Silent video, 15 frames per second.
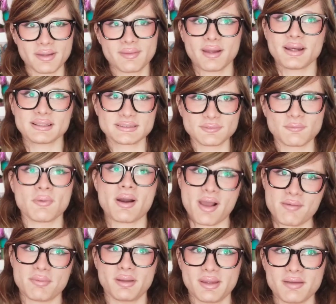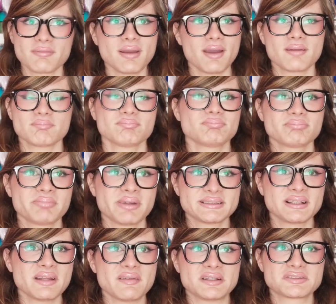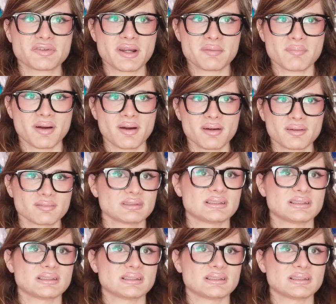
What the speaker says: That is what I believe. Like, basically the trademark